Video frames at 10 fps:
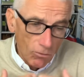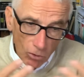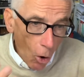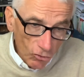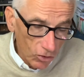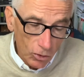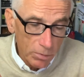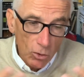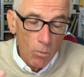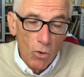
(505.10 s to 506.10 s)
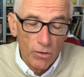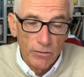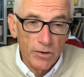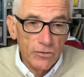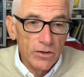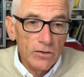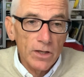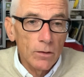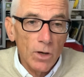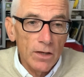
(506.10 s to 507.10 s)
Also to become more efficient
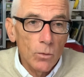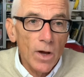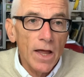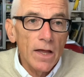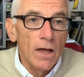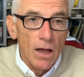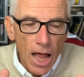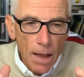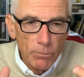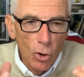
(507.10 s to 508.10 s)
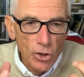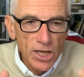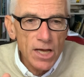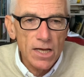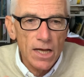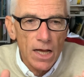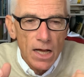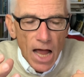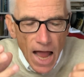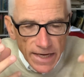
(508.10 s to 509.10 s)
in a way. Employee
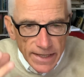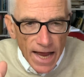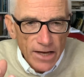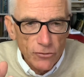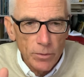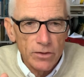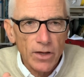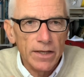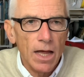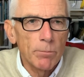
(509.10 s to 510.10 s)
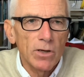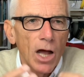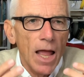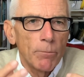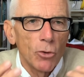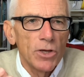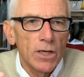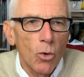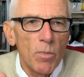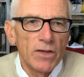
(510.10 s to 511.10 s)
engagement and employee
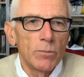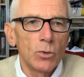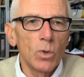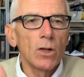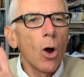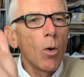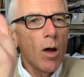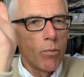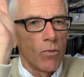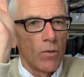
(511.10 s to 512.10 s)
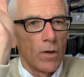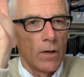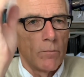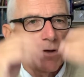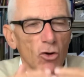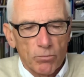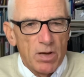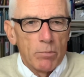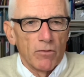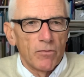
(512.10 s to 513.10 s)
commitment will go up because
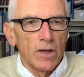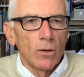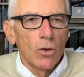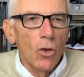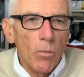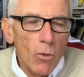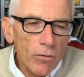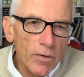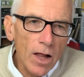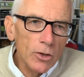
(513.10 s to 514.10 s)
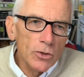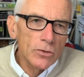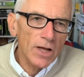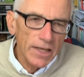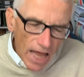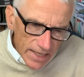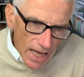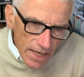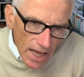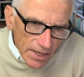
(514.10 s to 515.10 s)
people feel a lot more valued
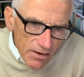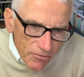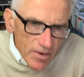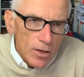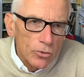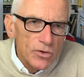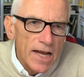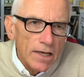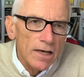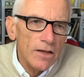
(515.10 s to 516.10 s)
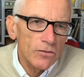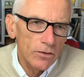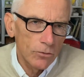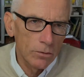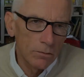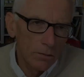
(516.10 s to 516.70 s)
and they feel really listened to.